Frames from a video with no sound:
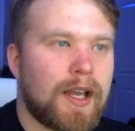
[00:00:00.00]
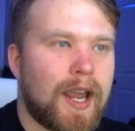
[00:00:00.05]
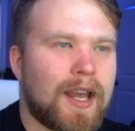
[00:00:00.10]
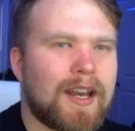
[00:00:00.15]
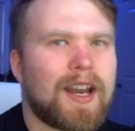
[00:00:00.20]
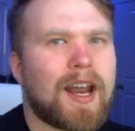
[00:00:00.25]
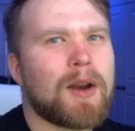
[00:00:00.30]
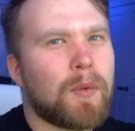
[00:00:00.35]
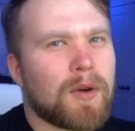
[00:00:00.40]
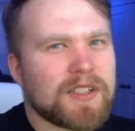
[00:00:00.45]

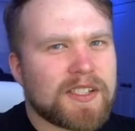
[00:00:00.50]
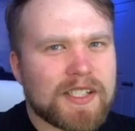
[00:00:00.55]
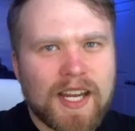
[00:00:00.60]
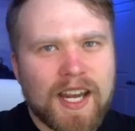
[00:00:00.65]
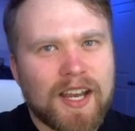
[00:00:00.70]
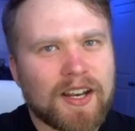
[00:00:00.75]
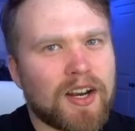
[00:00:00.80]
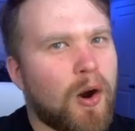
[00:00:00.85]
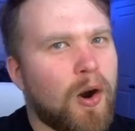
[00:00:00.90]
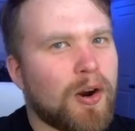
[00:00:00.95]
And once
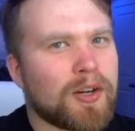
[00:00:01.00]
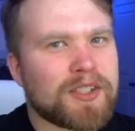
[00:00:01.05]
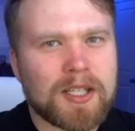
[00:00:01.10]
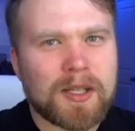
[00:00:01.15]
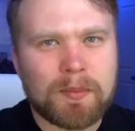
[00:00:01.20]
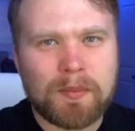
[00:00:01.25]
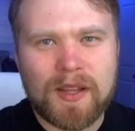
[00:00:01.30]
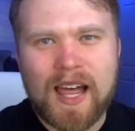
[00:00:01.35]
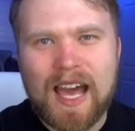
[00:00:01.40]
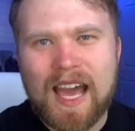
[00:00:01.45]
again,
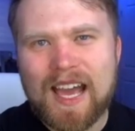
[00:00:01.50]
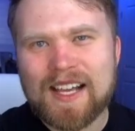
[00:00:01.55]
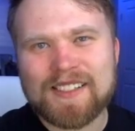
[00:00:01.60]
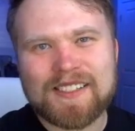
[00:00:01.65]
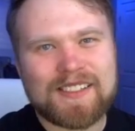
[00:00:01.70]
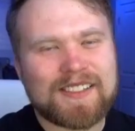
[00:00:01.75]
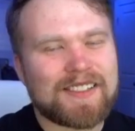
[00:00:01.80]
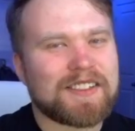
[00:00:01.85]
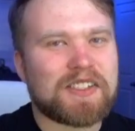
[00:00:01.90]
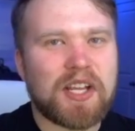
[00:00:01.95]
Arctic
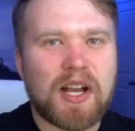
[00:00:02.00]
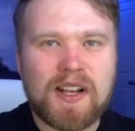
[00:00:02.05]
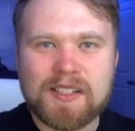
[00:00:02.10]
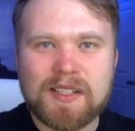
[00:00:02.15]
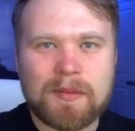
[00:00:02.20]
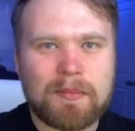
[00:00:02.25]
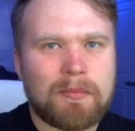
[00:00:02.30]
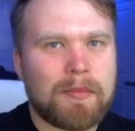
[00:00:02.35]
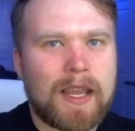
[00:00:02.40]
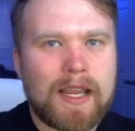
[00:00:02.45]
blast
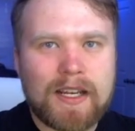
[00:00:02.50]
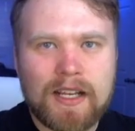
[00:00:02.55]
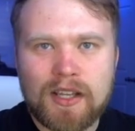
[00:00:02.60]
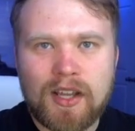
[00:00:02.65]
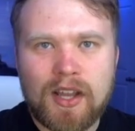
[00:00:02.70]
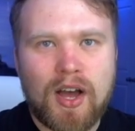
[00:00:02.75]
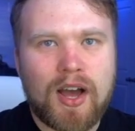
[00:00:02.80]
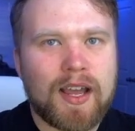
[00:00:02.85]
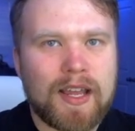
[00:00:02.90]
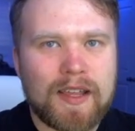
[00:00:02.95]
doesn't mean a
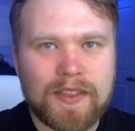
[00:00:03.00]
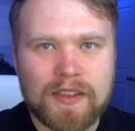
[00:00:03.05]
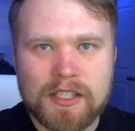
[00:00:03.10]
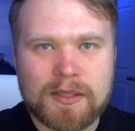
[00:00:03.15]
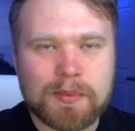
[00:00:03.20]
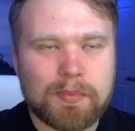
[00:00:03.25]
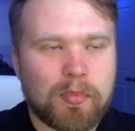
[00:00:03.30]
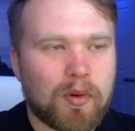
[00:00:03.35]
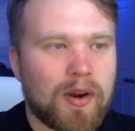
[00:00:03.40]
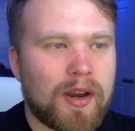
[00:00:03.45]
lot in the
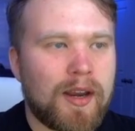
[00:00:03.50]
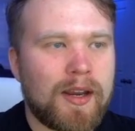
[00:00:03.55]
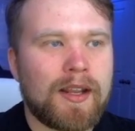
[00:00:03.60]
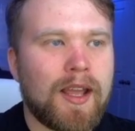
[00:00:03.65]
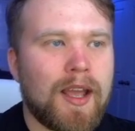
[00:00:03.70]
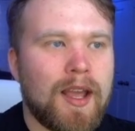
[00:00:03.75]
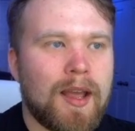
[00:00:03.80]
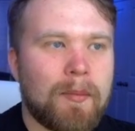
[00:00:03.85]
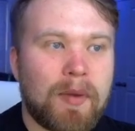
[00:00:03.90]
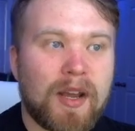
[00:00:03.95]

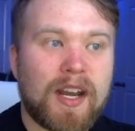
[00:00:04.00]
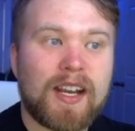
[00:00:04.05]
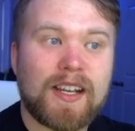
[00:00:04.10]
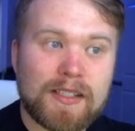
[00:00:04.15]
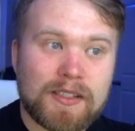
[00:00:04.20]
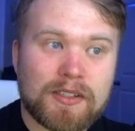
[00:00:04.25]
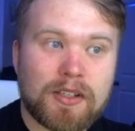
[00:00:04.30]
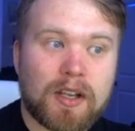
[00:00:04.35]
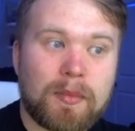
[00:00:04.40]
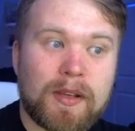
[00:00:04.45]
spring, but it
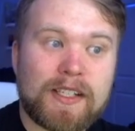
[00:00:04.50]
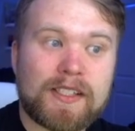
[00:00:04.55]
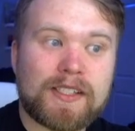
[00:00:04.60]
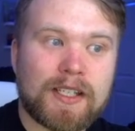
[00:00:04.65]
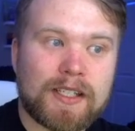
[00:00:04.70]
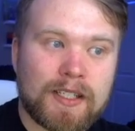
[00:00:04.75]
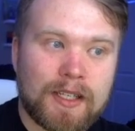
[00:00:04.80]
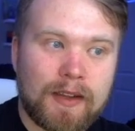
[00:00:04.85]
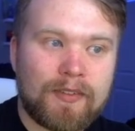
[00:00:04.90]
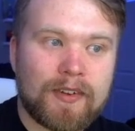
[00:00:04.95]
is going to be
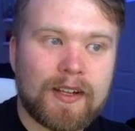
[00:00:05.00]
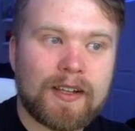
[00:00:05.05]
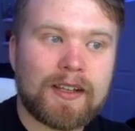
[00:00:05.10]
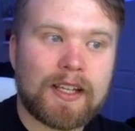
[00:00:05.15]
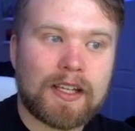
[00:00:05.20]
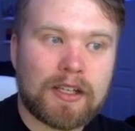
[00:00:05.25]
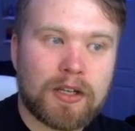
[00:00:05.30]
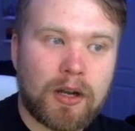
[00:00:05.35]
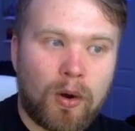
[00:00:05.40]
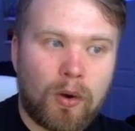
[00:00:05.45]

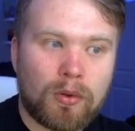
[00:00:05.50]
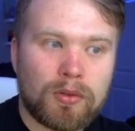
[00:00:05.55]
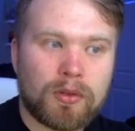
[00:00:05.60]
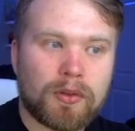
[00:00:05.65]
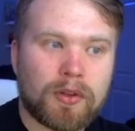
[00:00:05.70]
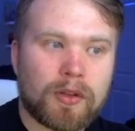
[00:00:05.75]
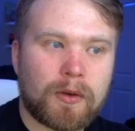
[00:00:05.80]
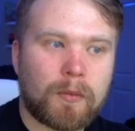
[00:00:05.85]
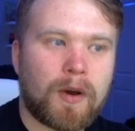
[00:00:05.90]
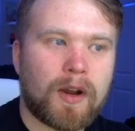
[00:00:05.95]
significantly
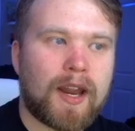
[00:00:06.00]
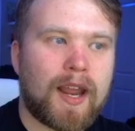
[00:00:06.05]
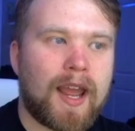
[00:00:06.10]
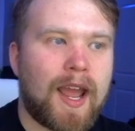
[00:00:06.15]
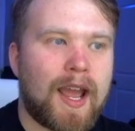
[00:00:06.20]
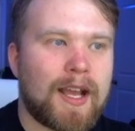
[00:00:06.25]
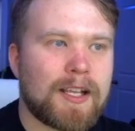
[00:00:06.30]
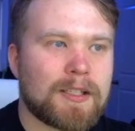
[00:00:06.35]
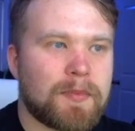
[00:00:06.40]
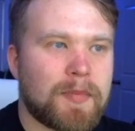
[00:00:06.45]
colder than what it
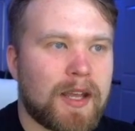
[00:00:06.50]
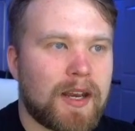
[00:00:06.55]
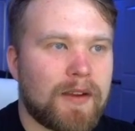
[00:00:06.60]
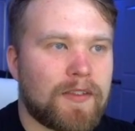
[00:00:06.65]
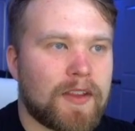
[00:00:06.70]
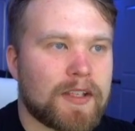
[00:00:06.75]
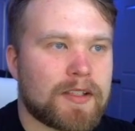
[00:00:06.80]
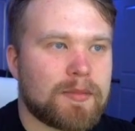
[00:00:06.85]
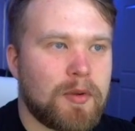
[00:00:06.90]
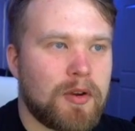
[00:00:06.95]
has been
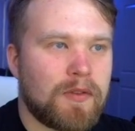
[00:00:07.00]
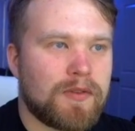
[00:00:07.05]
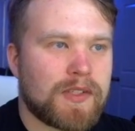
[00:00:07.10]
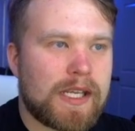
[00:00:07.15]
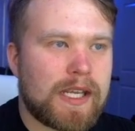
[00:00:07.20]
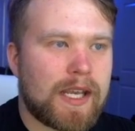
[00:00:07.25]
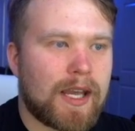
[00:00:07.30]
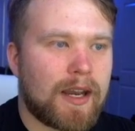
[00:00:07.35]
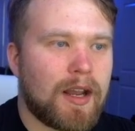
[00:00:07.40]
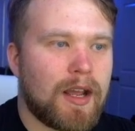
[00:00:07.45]
if this
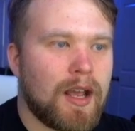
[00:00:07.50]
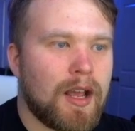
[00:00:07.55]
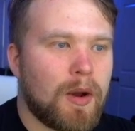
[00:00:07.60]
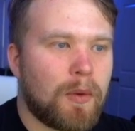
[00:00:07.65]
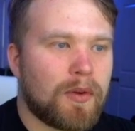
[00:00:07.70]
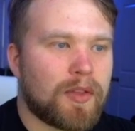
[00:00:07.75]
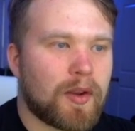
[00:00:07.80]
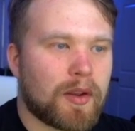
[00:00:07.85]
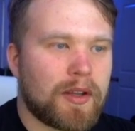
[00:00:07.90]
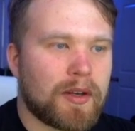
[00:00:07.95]
moves in
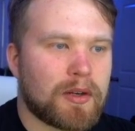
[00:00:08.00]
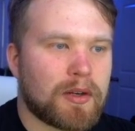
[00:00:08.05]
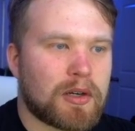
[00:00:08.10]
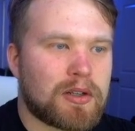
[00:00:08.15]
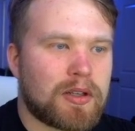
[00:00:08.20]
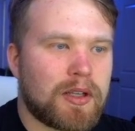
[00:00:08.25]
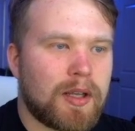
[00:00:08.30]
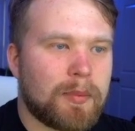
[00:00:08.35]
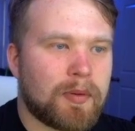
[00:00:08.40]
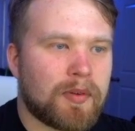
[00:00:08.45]
with our little
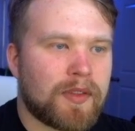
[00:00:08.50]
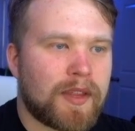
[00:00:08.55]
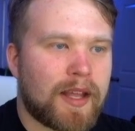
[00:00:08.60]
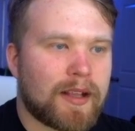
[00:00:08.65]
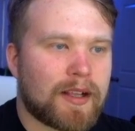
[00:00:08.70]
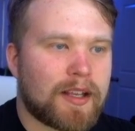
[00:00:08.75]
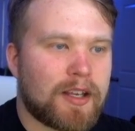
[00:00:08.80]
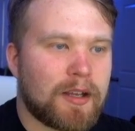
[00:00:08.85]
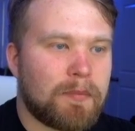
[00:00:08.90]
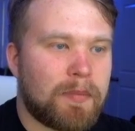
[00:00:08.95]
clipper
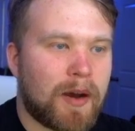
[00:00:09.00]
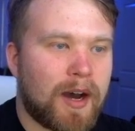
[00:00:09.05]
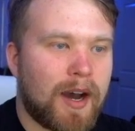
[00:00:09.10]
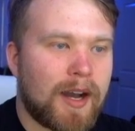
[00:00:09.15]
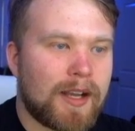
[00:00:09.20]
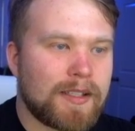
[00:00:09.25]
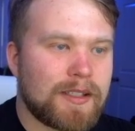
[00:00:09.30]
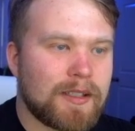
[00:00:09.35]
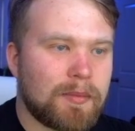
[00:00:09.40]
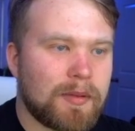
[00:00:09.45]
that could
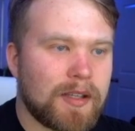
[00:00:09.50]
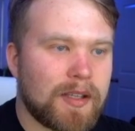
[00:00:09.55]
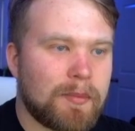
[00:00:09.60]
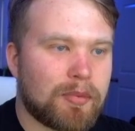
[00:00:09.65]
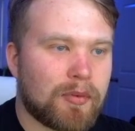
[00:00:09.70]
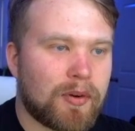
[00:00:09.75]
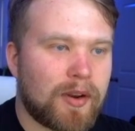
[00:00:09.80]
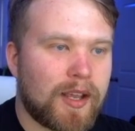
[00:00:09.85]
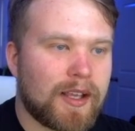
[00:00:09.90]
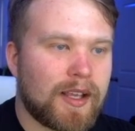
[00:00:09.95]
possibly
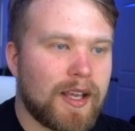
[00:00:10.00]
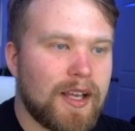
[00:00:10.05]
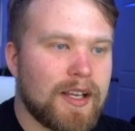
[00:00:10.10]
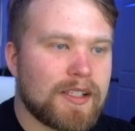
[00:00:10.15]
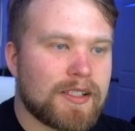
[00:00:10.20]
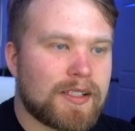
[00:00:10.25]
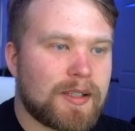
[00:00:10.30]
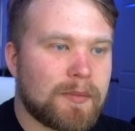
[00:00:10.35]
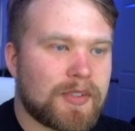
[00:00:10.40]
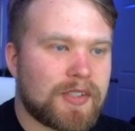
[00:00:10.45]
bring
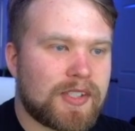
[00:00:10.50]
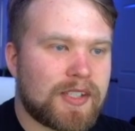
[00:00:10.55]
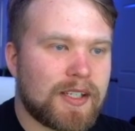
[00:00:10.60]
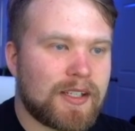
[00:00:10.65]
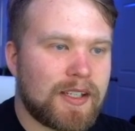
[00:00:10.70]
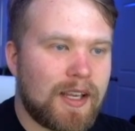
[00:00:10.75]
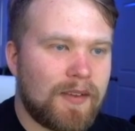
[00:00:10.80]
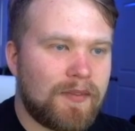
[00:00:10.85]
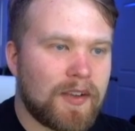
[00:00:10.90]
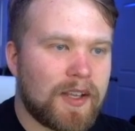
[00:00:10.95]
some
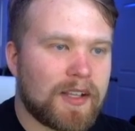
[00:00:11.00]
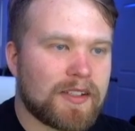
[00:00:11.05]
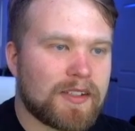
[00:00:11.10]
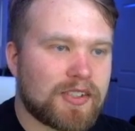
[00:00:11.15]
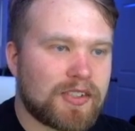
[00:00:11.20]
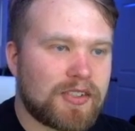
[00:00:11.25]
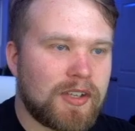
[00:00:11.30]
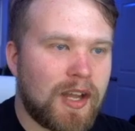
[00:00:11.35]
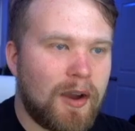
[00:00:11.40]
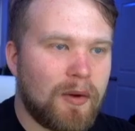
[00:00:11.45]
significant
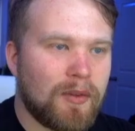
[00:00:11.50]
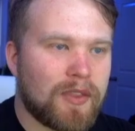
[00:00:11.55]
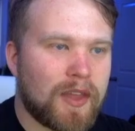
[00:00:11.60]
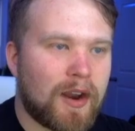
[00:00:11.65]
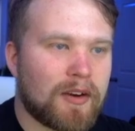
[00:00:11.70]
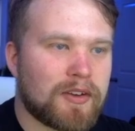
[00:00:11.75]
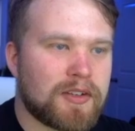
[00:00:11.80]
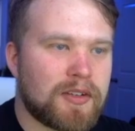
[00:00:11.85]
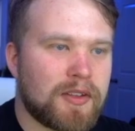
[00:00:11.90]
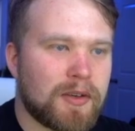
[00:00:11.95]
snow
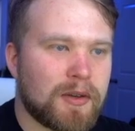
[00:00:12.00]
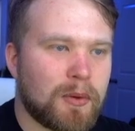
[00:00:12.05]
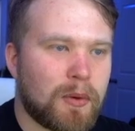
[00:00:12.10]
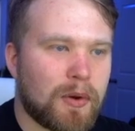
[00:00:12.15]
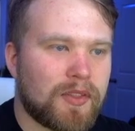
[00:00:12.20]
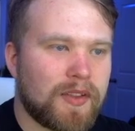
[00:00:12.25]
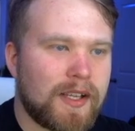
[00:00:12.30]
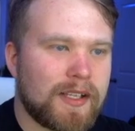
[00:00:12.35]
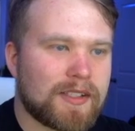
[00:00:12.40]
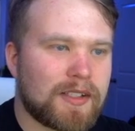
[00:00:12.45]
there to the
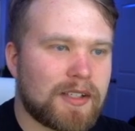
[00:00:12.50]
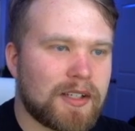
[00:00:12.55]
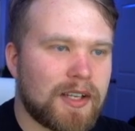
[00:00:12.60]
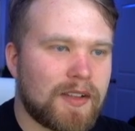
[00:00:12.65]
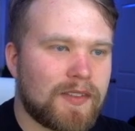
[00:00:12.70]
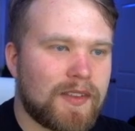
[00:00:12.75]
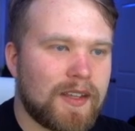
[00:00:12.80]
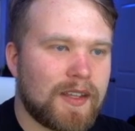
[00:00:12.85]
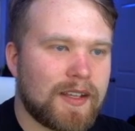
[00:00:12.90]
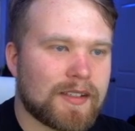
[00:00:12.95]
northeast. Look
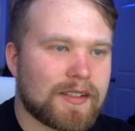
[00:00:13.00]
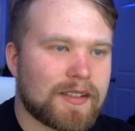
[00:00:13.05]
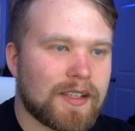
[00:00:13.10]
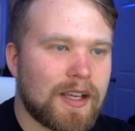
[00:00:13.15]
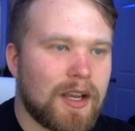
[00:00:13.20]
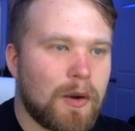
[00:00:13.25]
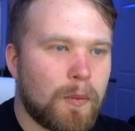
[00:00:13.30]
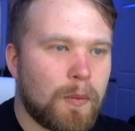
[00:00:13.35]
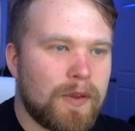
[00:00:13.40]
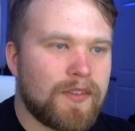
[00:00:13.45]
at this.
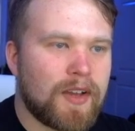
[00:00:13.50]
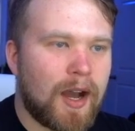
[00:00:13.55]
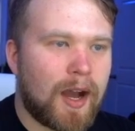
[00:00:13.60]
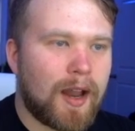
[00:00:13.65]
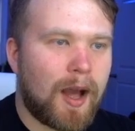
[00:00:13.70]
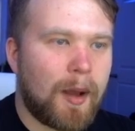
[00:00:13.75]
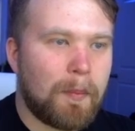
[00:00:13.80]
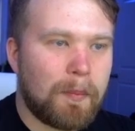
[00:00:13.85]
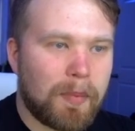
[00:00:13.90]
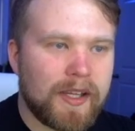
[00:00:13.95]
We've
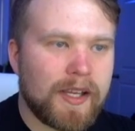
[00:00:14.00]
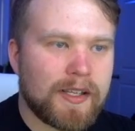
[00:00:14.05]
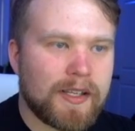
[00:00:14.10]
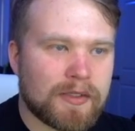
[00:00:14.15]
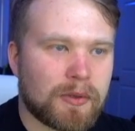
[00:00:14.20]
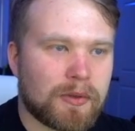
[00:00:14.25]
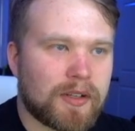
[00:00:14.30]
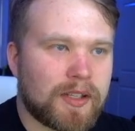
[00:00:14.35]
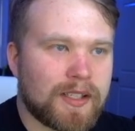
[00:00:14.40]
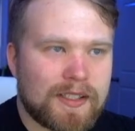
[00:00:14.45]
got a
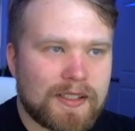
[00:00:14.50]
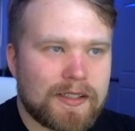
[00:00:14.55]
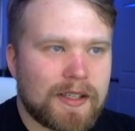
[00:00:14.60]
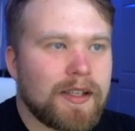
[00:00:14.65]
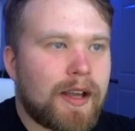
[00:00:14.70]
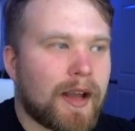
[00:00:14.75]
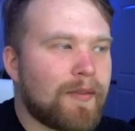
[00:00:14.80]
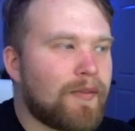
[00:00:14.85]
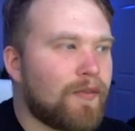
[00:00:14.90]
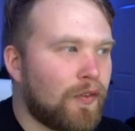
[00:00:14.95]
blizzard. This is
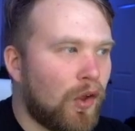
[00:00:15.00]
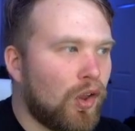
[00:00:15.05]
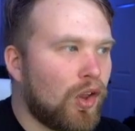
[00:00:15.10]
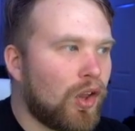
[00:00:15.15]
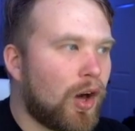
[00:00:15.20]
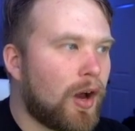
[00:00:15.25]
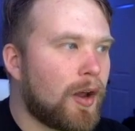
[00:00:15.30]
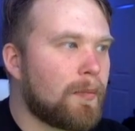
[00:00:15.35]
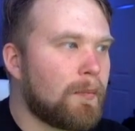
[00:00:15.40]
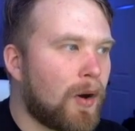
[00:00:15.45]
a
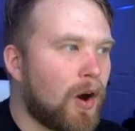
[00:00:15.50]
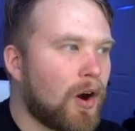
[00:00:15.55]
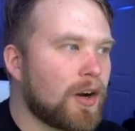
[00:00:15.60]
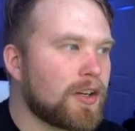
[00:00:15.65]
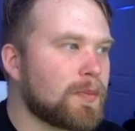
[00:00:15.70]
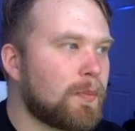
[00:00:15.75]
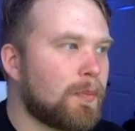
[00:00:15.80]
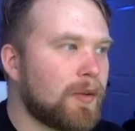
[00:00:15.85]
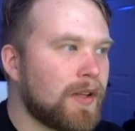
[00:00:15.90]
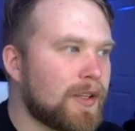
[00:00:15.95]
full-on
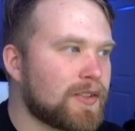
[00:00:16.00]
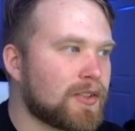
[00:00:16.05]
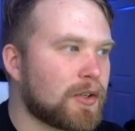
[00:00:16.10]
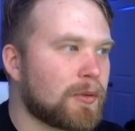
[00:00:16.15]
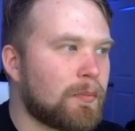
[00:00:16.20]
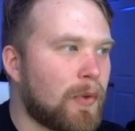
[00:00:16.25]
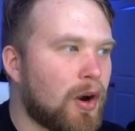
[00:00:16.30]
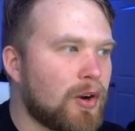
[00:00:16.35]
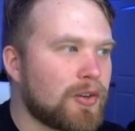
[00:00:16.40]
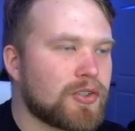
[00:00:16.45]
March
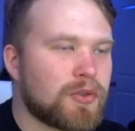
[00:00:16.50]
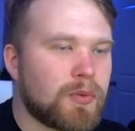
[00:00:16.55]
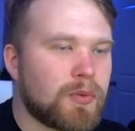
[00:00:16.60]
blizzard, March